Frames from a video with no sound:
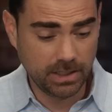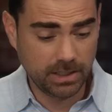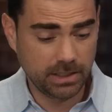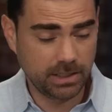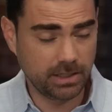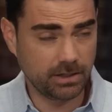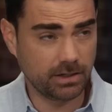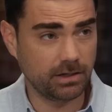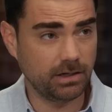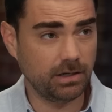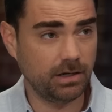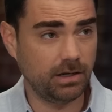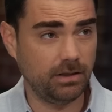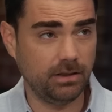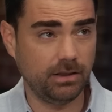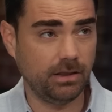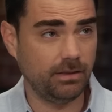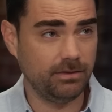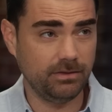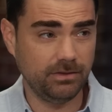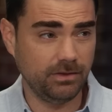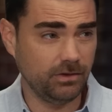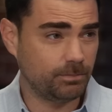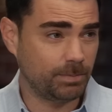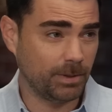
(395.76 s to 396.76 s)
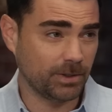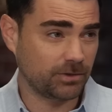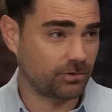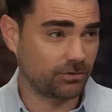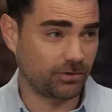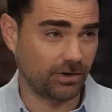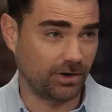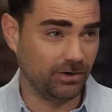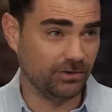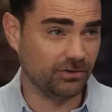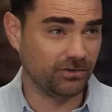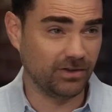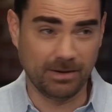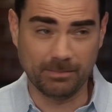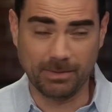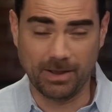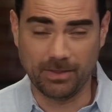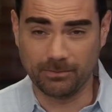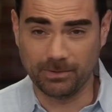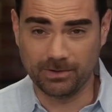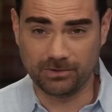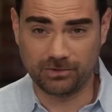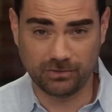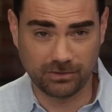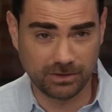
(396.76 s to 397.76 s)
Here, uh, uh these pictures are insane. By
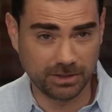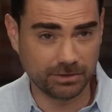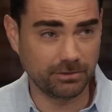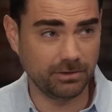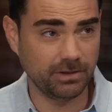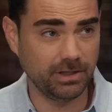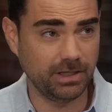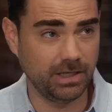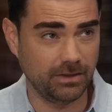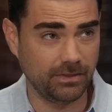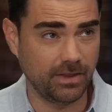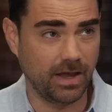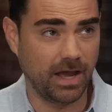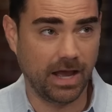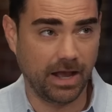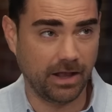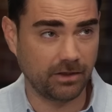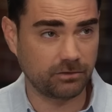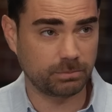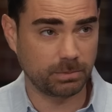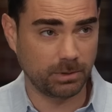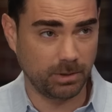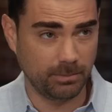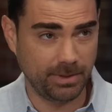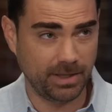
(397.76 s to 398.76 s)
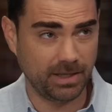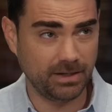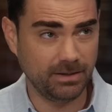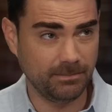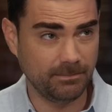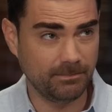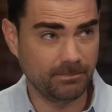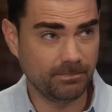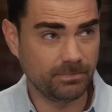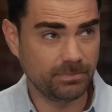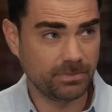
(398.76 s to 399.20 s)
the way, she's literally in the hospital bed,